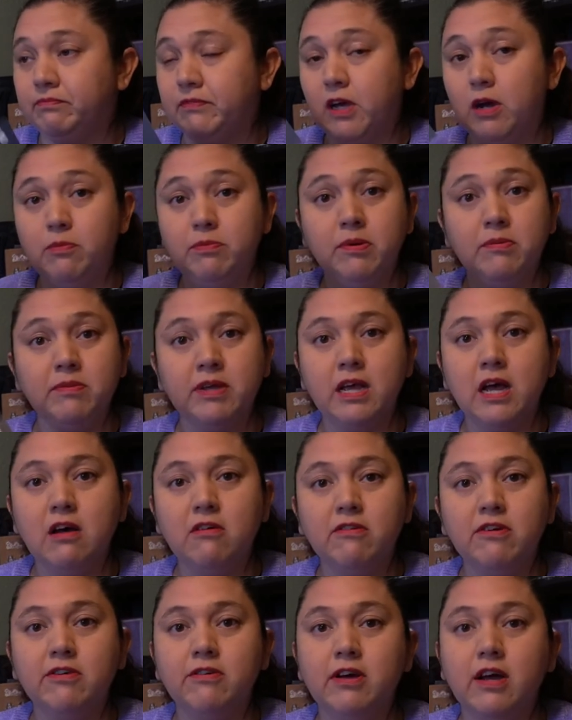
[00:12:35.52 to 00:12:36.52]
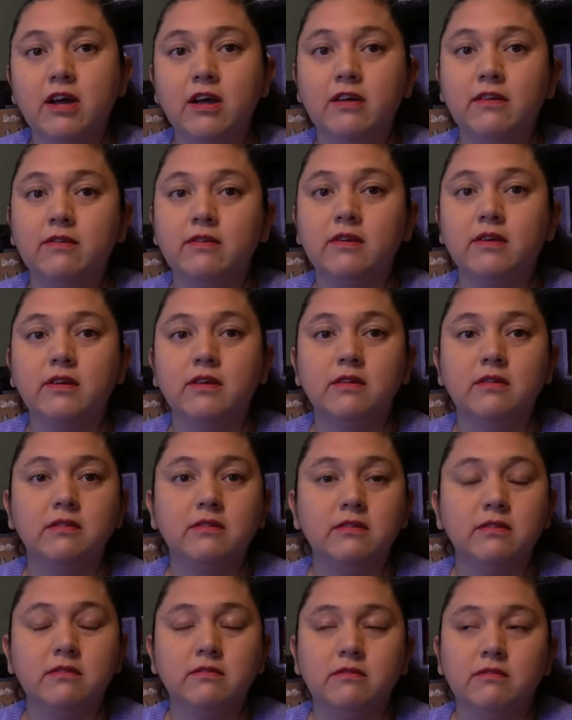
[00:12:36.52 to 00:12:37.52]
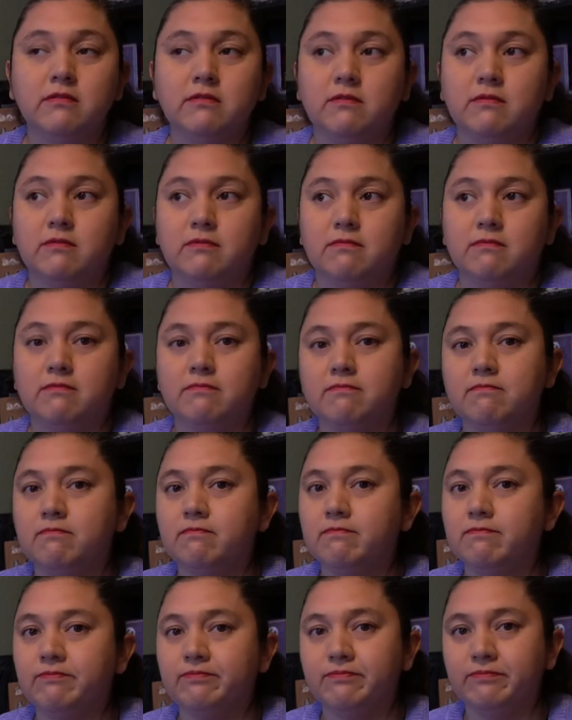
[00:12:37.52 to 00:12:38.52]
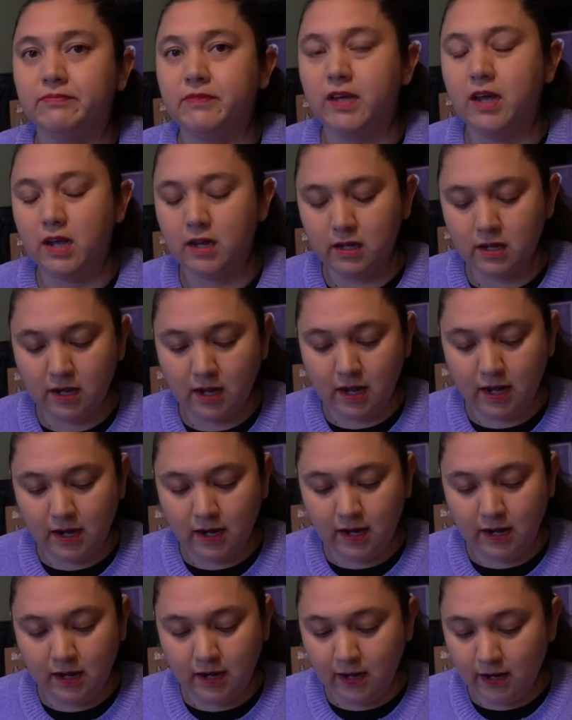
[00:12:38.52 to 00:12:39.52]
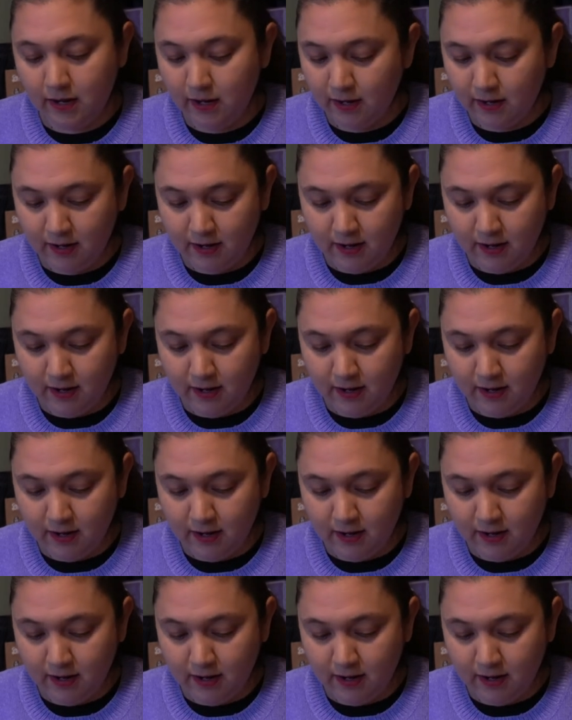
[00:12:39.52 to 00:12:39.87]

helping me out, you guys. And I'm